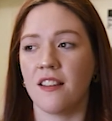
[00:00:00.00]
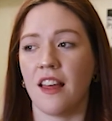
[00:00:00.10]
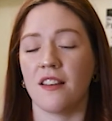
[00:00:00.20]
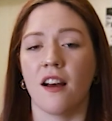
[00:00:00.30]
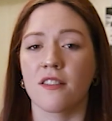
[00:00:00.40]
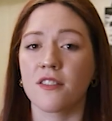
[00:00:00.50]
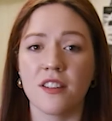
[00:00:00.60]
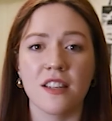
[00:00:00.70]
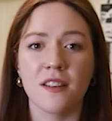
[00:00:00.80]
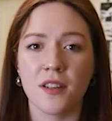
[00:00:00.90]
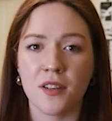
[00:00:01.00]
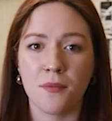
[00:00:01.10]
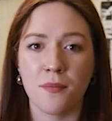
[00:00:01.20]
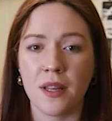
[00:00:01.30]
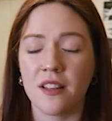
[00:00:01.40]
in Hungary
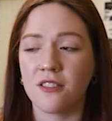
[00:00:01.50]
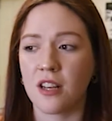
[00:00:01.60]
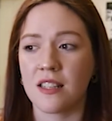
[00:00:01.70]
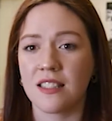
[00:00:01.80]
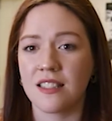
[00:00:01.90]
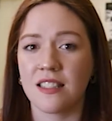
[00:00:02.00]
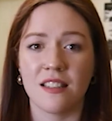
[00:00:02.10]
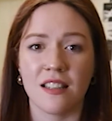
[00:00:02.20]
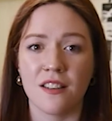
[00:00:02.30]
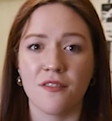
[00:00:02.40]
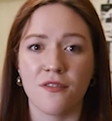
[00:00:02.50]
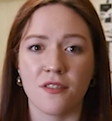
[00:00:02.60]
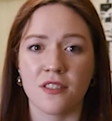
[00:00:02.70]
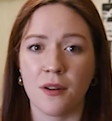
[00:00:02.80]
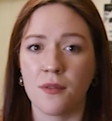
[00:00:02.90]
could be just as in need
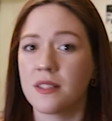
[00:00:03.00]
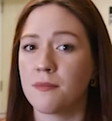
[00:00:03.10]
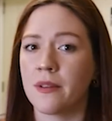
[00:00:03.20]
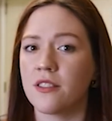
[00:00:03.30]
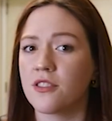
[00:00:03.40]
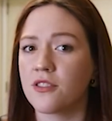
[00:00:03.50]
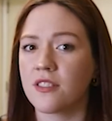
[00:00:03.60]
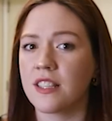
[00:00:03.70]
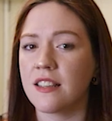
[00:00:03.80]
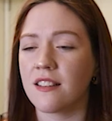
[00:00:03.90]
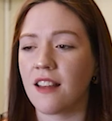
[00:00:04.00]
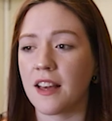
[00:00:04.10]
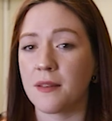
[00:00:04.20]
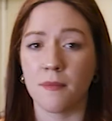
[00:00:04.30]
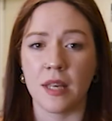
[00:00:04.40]
for someone's ministry
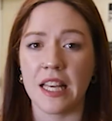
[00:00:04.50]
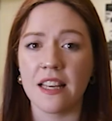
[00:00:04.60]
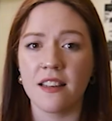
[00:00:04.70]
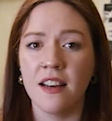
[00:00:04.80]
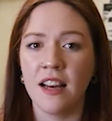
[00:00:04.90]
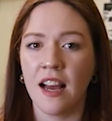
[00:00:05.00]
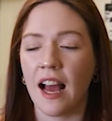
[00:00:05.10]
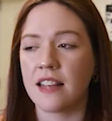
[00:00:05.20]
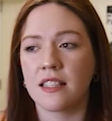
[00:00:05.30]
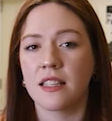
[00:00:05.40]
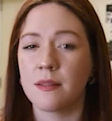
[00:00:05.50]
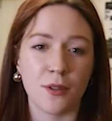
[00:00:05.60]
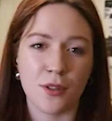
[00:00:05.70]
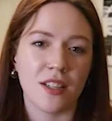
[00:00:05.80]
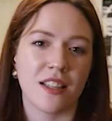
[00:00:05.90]
like me as a
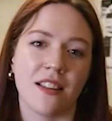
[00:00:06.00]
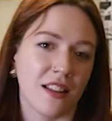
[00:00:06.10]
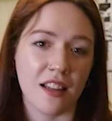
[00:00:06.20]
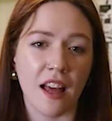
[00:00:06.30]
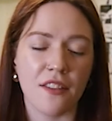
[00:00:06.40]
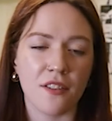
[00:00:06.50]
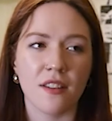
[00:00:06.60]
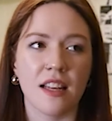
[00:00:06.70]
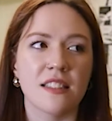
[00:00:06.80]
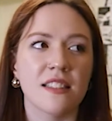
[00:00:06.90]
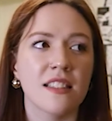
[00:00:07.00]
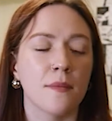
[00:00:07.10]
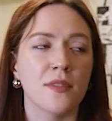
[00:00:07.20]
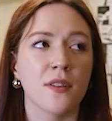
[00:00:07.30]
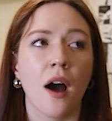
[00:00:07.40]
community in the Netherlands.
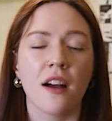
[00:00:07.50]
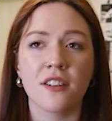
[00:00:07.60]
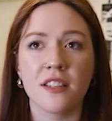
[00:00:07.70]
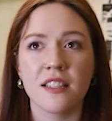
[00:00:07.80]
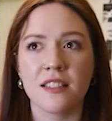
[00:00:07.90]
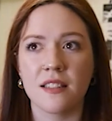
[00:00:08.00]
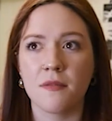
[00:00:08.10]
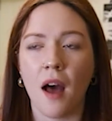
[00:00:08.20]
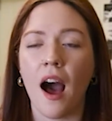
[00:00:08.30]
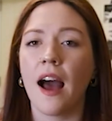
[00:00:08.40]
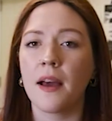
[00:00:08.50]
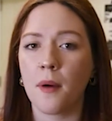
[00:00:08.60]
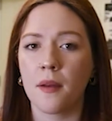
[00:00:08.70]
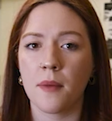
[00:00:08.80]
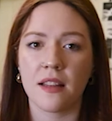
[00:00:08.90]
So Hungary is high up
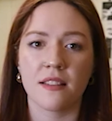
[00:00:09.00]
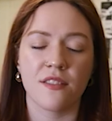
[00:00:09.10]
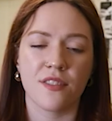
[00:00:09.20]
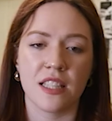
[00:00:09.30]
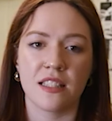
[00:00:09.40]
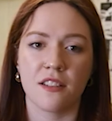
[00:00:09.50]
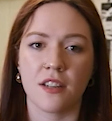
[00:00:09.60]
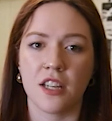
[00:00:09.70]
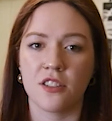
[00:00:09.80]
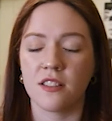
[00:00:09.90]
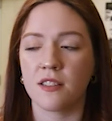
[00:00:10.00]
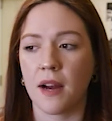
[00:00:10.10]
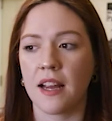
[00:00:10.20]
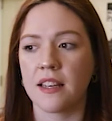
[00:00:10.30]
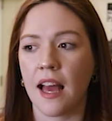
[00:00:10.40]
on my list of considerations
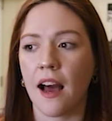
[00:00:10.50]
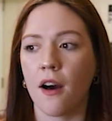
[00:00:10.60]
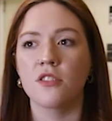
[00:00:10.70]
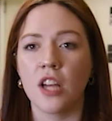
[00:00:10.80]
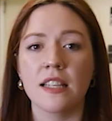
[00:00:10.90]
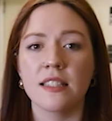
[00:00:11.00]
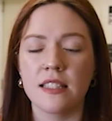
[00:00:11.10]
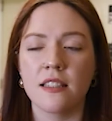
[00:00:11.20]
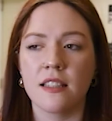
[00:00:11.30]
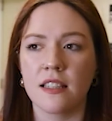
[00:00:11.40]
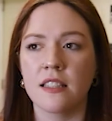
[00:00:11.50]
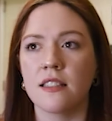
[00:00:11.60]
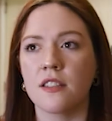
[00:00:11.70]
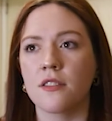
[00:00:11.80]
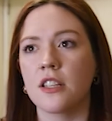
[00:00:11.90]
right now. Czech is still in a
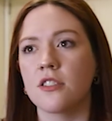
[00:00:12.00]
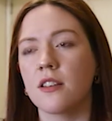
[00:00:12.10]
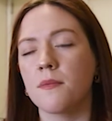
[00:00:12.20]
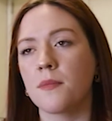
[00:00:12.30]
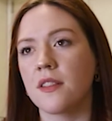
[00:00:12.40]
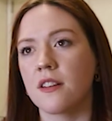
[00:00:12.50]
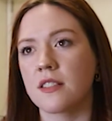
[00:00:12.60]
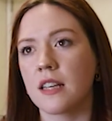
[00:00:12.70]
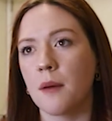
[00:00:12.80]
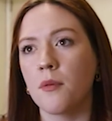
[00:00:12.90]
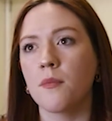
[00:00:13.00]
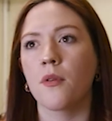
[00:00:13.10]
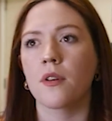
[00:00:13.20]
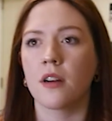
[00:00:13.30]
consideration, but there's a couple more